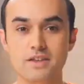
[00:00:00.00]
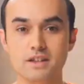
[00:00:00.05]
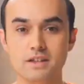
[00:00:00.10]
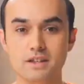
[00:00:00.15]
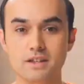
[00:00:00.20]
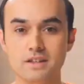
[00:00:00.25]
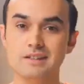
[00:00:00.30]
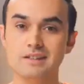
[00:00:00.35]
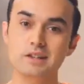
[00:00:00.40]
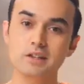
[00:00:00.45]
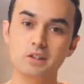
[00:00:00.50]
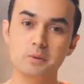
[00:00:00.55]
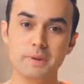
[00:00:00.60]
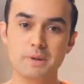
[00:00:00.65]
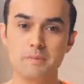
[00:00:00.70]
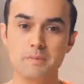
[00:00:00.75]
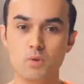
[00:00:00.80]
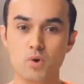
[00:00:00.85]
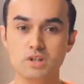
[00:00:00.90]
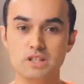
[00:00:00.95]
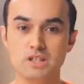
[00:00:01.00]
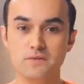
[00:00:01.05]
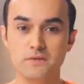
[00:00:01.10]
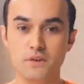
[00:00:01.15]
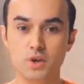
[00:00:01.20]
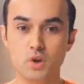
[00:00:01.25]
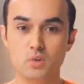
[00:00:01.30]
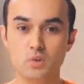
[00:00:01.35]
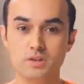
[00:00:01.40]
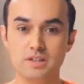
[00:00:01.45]
is a little bit more
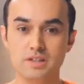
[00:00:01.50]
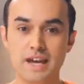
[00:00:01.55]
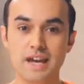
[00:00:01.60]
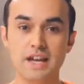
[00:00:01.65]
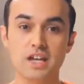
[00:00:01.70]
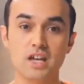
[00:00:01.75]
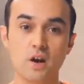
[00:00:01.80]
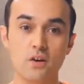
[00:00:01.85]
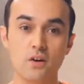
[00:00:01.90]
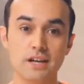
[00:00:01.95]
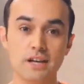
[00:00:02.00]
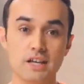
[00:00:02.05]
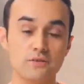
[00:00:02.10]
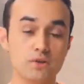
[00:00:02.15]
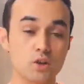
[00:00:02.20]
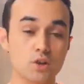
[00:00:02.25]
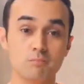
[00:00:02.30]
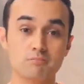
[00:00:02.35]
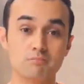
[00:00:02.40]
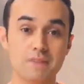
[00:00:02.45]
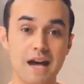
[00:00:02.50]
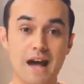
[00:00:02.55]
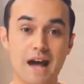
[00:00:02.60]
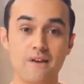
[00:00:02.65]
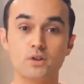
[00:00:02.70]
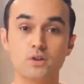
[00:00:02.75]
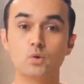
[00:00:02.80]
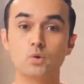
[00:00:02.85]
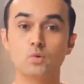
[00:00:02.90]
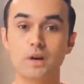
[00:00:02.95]
difficult to get going if you
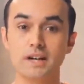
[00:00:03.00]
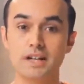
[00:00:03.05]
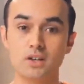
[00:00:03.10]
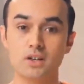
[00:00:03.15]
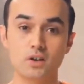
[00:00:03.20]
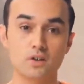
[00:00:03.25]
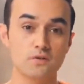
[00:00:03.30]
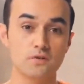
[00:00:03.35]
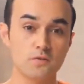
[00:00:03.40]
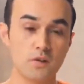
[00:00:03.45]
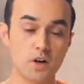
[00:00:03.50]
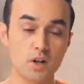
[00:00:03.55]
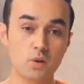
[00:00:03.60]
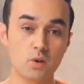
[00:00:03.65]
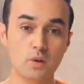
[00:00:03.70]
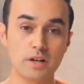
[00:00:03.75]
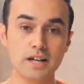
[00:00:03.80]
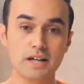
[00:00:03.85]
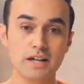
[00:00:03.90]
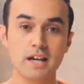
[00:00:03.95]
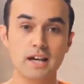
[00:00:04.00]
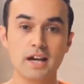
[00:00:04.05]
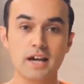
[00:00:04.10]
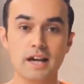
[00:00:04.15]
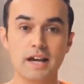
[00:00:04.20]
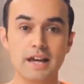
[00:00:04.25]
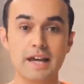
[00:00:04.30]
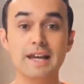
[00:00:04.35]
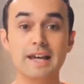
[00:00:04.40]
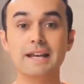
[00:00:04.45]
haven't already got a following,
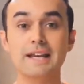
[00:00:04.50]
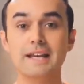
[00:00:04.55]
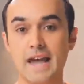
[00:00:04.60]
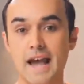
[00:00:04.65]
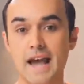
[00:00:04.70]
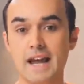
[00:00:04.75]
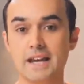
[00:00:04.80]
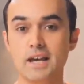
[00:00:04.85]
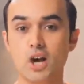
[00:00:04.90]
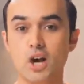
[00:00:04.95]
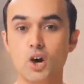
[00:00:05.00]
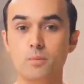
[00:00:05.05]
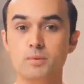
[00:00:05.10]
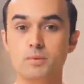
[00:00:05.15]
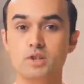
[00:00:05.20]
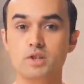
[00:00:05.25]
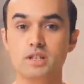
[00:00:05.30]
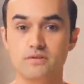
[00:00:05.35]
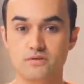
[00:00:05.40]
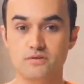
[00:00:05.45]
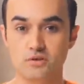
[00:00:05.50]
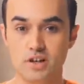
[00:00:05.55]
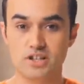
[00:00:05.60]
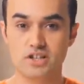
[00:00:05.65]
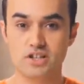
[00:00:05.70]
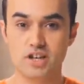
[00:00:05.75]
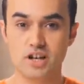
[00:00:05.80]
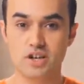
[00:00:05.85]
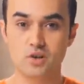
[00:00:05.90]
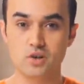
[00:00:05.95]
it can help you
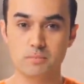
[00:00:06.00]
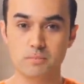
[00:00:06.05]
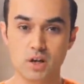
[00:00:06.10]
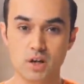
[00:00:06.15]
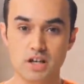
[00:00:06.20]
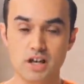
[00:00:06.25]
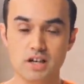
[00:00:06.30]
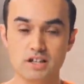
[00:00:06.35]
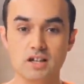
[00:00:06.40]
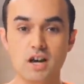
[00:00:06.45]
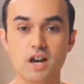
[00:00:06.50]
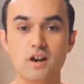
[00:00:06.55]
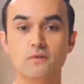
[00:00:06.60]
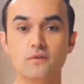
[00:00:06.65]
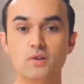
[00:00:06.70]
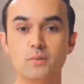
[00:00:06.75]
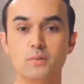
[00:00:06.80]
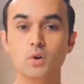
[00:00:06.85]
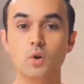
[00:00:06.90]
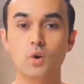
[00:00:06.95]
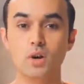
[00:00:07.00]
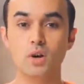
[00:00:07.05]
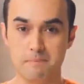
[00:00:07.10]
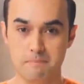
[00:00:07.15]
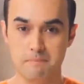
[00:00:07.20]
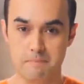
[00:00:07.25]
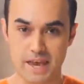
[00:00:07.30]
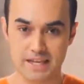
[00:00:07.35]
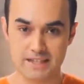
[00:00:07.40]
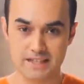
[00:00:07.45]
differentiate your product from your
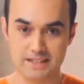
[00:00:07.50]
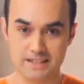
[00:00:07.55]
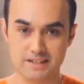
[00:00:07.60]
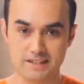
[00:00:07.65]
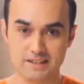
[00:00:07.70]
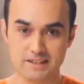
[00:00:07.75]
competitors.